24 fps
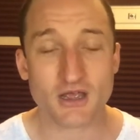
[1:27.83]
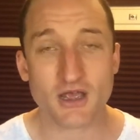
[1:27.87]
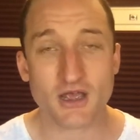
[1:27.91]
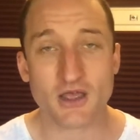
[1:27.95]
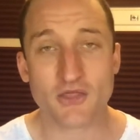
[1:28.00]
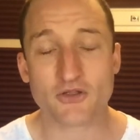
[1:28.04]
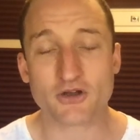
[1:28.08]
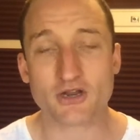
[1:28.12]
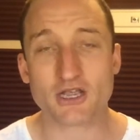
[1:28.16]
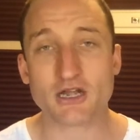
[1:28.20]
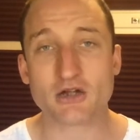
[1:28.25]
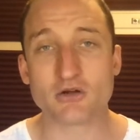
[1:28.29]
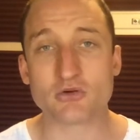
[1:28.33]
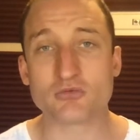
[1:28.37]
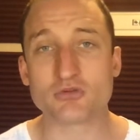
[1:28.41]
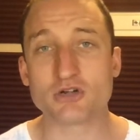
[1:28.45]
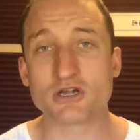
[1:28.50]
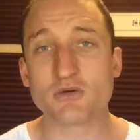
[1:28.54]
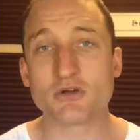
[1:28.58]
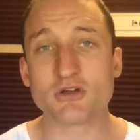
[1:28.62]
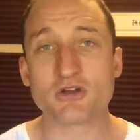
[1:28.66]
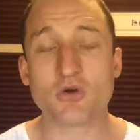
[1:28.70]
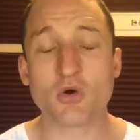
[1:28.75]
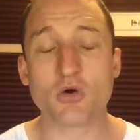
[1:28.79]
They're going to
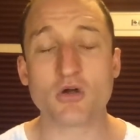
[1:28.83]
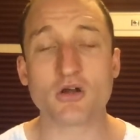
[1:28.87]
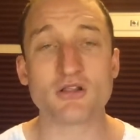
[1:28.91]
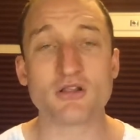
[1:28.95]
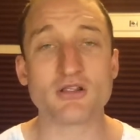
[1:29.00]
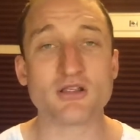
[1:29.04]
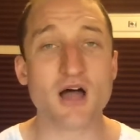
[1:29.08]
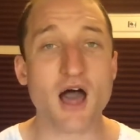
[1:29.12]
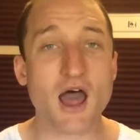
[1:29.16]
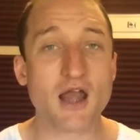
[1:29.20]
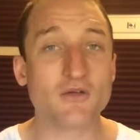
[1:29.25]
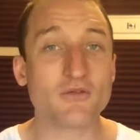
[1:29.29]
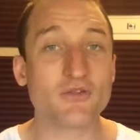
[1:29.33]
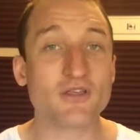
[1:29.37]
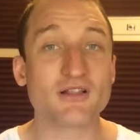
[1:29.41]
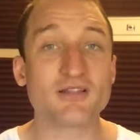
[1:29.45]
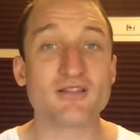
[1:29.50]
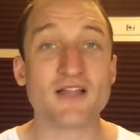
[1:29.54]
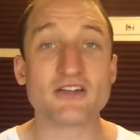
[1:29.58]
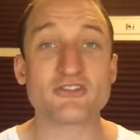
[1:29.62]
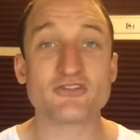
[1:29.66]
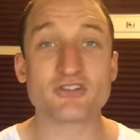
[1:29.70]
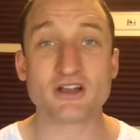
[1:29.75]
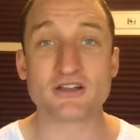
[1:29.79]
re-record a lot of the
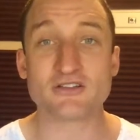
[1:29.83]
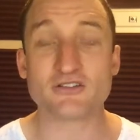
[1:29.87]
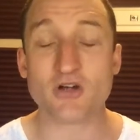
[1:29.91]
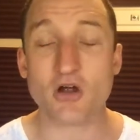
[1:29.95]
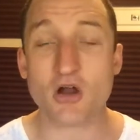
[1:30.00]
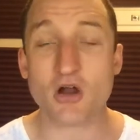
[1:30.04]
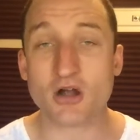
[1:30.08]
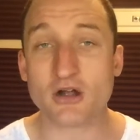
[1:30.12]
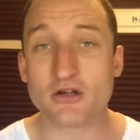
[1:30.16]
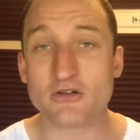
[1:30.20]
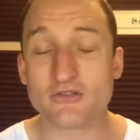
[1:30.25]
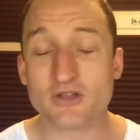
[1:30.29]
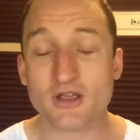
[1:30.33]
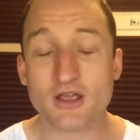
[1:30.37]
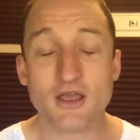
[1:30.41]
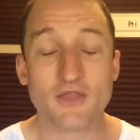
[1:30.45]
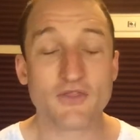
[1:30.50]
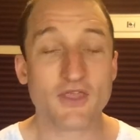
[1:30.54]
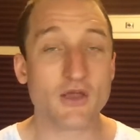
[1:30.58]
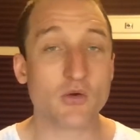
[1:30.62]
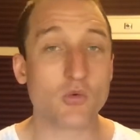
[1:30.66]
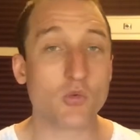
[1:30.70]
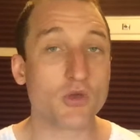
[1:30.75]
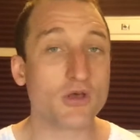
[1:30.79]
electric guitars. They
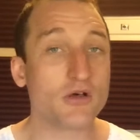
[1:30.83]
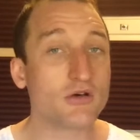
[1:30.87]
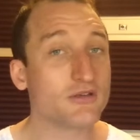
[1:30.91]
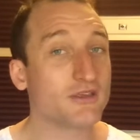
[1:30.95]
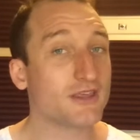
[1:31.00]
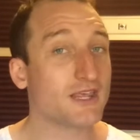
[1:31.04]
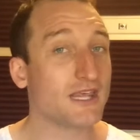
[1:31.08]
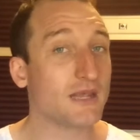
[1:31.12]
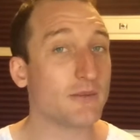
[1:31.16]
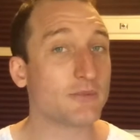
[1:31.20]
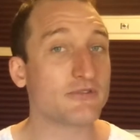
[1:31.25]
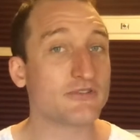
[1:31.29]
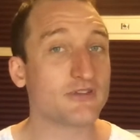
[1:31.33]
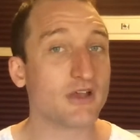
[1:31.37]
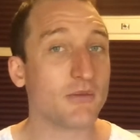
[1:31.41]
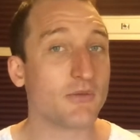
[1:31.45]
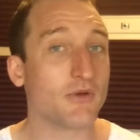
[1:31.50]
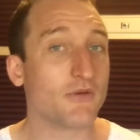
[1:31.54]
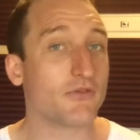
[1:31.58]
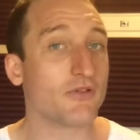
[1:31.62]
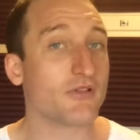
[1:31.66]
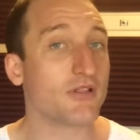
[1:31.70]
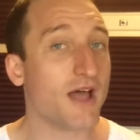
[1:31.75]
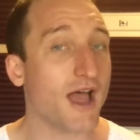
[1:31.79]
will keep some of
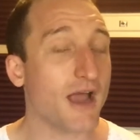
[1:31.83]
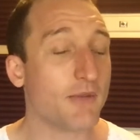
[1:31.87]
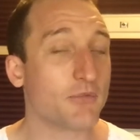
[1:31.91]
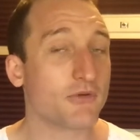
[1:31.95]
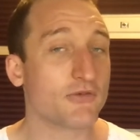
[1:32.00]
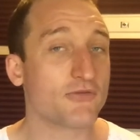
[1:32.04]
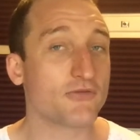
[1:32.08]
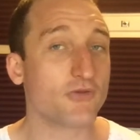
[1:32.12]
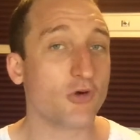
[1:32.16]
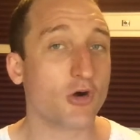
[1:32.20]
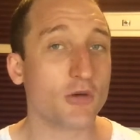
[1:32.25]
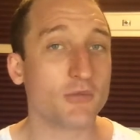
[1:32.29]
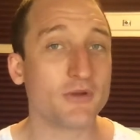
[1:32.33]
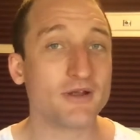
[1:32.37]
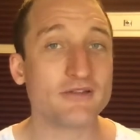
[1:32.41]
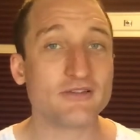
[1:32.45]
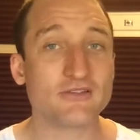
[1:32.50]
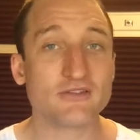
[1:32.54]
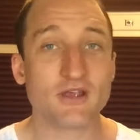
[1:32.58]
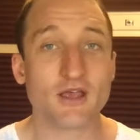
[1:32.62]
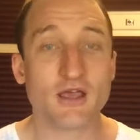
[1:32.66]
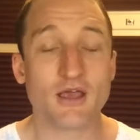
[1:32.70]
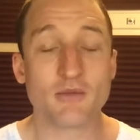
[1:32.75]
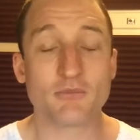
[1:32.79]
the live performance
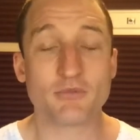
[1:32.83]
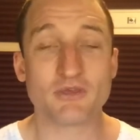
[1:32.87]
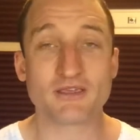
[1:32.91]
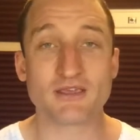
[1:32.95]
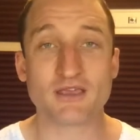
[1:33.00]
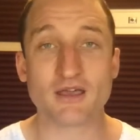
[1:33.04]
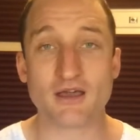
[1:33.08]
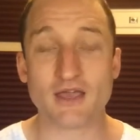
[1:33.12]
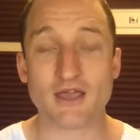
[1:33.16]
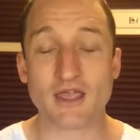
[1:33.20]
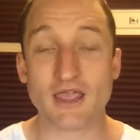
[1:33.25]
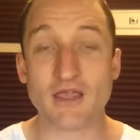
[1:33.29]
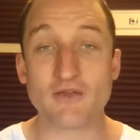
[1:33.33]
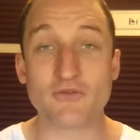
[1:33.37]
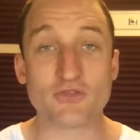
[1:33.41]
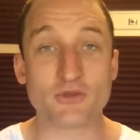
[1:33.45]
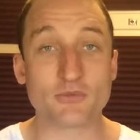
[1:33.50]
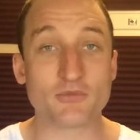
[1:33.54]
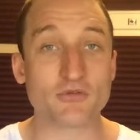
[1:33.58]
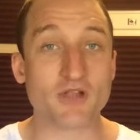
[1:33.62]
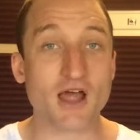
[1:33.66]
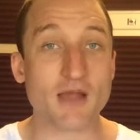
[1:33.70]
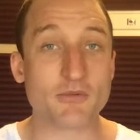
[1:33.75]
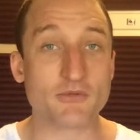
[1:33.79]
because if the
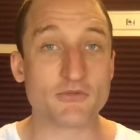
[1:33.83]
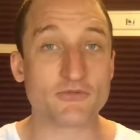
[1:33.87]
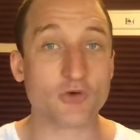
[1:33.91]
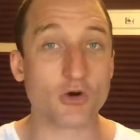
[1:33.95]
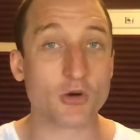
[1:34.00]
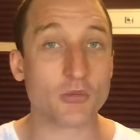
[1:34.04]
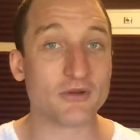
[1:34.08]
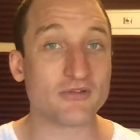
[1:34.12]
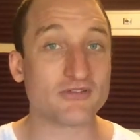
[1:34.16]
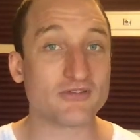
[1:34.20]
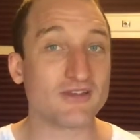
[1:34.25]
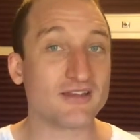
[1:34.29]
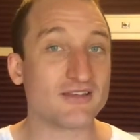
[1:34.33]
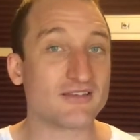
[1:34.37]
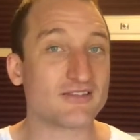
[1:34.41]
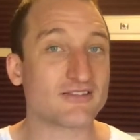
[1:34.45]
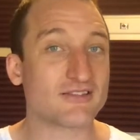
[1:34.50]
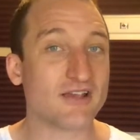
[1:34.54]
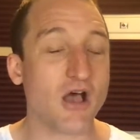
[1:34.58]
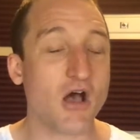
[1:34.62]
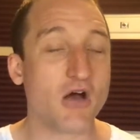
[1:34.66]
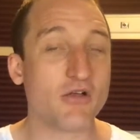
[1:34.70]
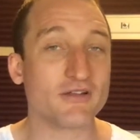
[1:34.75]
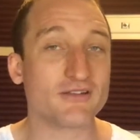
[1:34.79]
live performance is
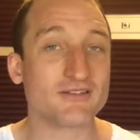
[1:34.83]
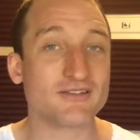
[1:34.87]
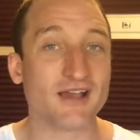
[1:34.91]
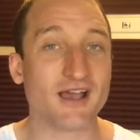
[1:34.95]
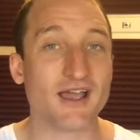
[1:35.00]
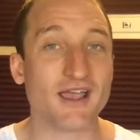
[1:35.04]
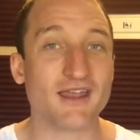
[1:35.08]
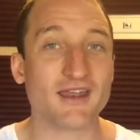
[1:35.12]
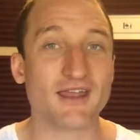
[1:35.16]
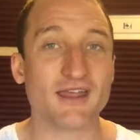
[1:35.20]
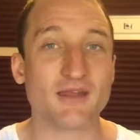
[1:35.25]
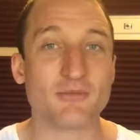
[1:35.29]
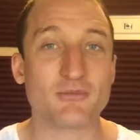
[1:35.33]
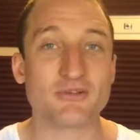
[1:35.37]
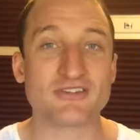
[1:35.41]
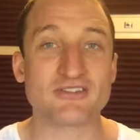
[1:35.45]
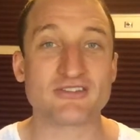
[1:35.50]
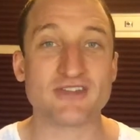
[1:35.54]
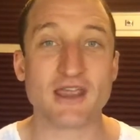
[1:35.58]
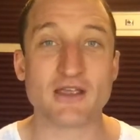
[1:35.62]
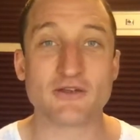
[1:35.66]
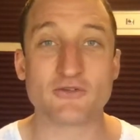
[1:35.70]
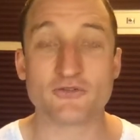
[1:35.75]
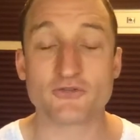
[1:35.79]
solid, tight, and
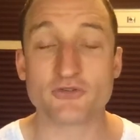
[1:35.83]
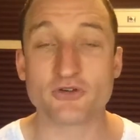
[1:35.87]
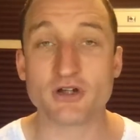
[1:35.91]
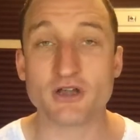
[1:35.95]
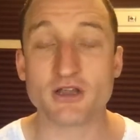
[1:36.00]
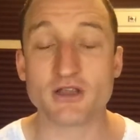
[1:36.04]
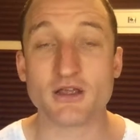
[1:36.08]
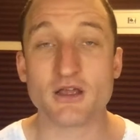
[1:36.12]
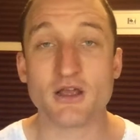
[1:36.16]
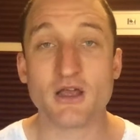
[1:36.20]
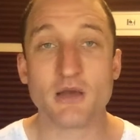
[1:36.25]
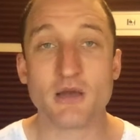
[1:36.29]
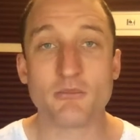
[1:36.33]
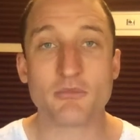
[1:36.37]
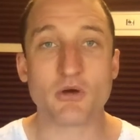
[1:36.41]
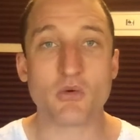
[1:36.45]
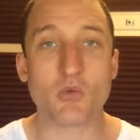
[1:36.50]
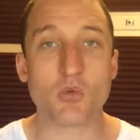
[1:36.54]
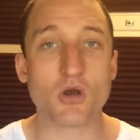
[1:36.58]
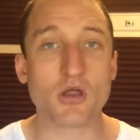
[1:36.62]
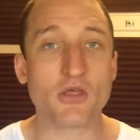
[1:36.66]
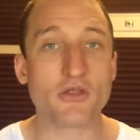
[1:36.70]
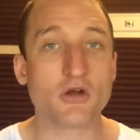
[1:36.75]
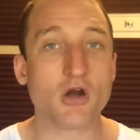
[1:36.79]
mistake-free. But
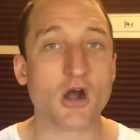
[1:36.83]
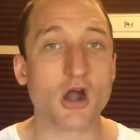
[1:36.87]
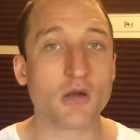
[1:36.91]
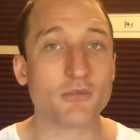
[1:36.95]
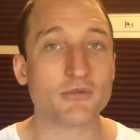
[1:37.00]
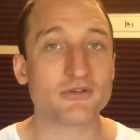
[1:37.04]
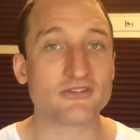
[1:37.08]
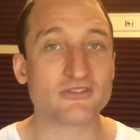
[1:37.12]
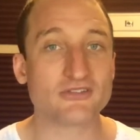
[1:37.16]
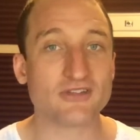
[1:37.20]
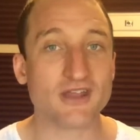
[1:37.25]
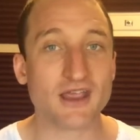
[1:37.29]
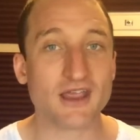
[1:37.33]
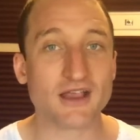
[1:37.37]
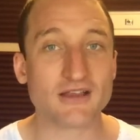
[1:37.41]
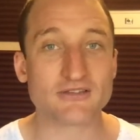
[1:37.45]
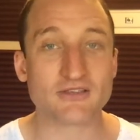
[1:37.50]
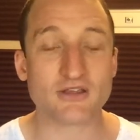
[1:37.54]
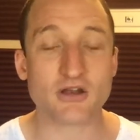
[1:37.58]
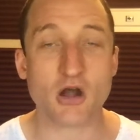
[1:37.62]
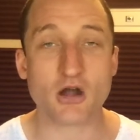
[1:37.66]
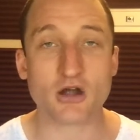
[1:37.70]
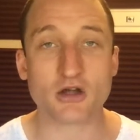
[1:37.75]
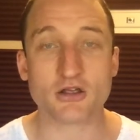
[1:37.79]
where there are mistakes, they
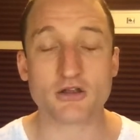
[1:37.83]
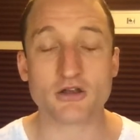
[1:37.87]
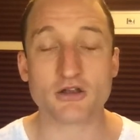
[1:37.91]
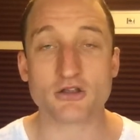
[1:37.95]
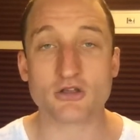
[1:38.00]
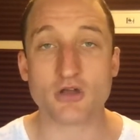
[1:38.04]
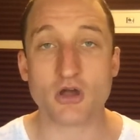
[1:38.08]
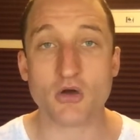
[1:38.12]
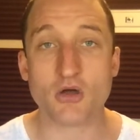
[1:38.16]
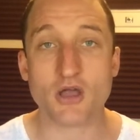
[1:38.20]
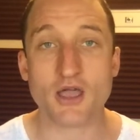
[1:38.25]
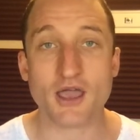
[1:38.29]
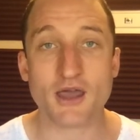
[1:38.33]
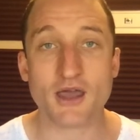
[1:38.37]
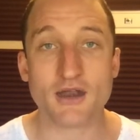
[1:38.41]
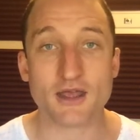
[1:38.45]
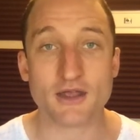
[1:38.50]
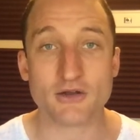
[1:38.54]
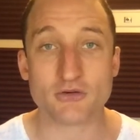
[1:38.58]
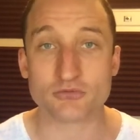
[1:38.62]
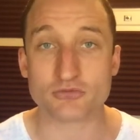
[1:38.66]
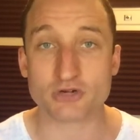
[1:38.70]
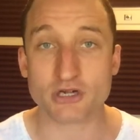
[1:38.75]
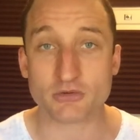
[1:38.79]
are going to go ahead and
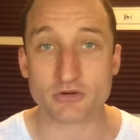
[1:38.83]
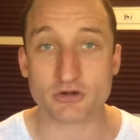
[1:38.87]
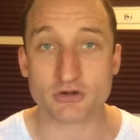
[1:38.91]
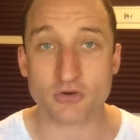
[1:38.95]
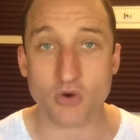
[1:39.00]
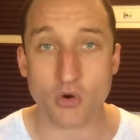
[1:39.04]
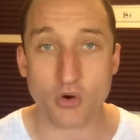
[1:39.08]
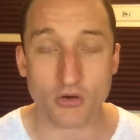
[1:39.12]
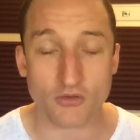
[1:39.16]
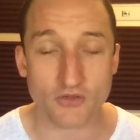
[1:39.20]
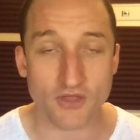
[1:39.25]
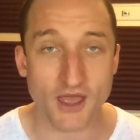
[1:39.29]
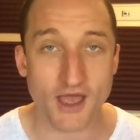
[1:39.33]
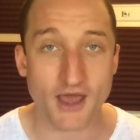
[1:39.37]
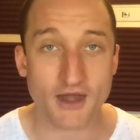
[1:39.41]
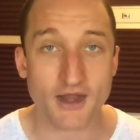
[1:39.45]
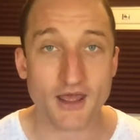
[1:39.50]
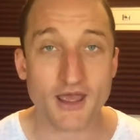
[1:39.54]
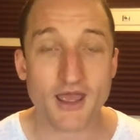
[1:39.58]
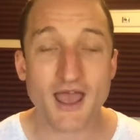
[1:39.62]
re-record that.